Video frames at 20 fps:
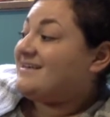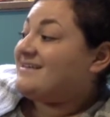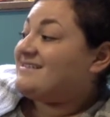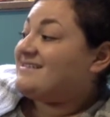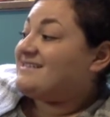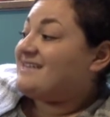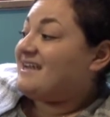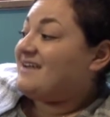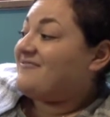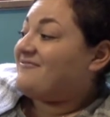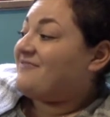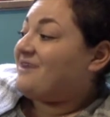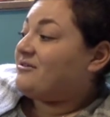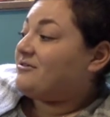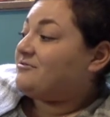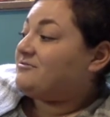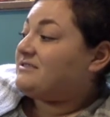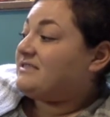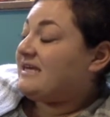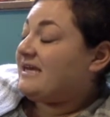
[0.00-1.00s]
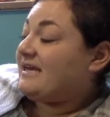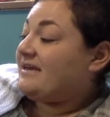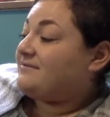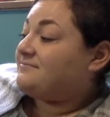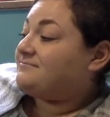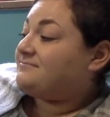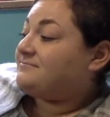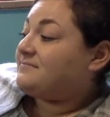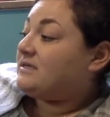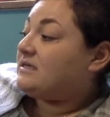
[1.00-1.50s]
Day followed day,
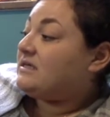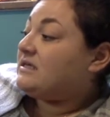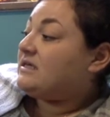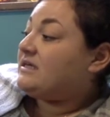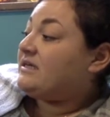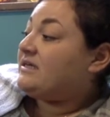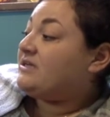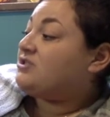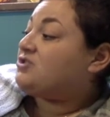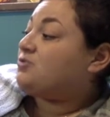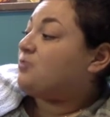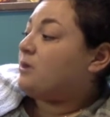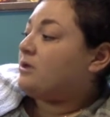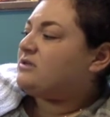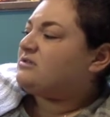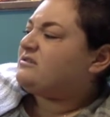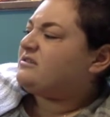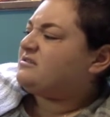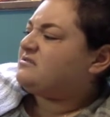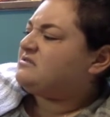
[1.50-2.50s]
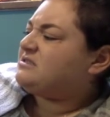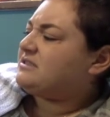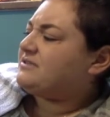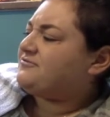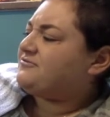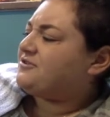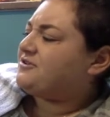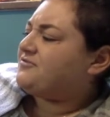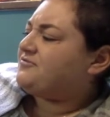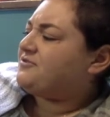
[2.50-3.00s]
each one a little
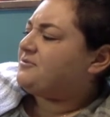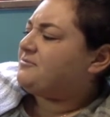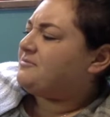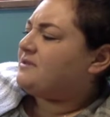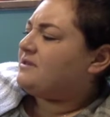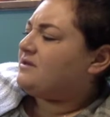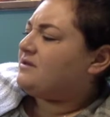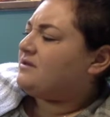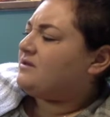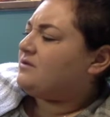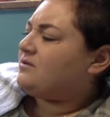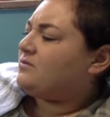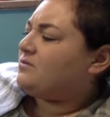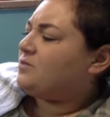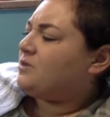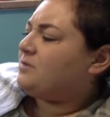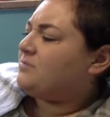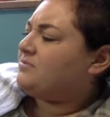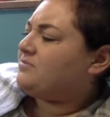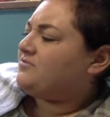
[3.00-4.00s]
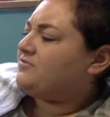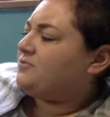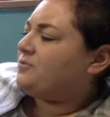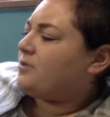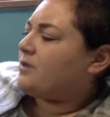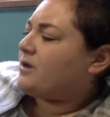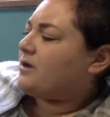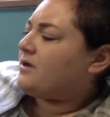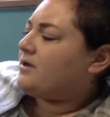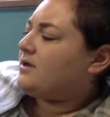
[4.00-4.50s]
different from the one
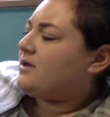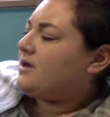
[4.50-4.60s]
before,